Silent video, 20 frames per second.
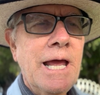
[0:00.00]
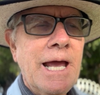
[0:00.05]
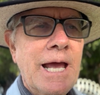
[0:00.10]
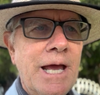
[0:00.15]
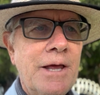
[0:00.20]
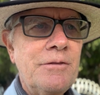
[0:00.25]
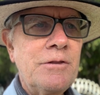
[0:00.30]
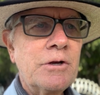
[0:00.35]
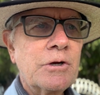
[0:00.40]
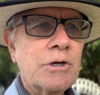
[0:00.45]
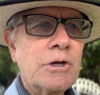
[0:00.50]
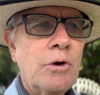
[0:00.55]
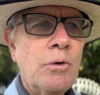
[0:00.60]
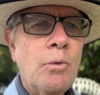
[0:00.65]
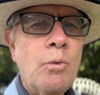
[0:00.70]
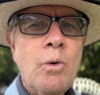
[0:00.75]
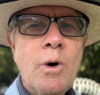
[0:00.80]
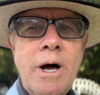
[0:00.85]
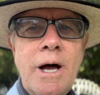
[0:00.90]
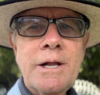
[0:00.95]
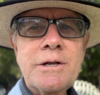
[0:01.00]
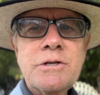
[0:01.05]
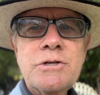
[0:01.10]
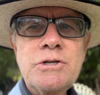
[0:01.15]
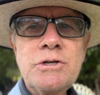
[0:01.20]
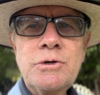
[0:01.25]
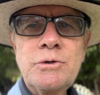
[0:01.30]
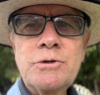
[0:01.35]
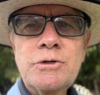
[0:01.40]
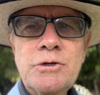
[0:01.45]
and they're going to want
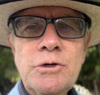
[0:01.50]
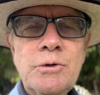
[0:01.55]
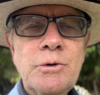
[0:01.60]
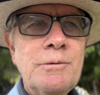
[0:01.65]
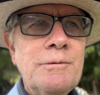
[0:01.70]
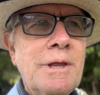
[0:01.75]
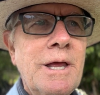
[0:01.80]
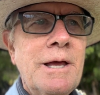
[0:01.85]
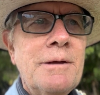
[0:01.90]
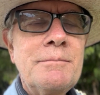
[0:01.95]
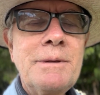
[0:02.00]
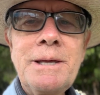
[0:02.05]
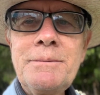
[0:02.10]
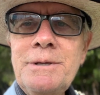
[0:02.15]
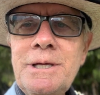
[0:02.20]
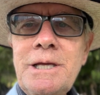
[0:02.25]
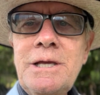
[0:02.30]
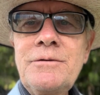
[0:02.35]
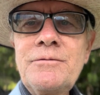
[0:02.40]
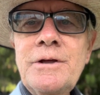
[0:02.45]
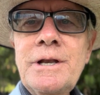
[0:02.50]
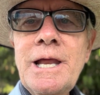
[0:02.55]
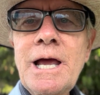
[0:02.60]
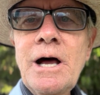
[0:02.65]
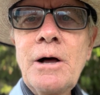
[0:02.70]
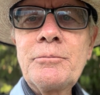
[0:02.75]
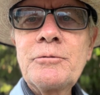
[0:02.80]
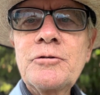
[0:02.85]
you to maybe even help